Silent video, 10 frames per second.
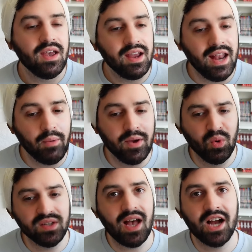and how he
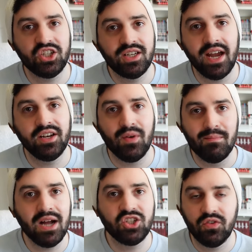was actually kind of a
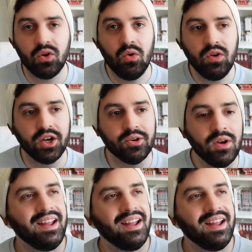match for Goku.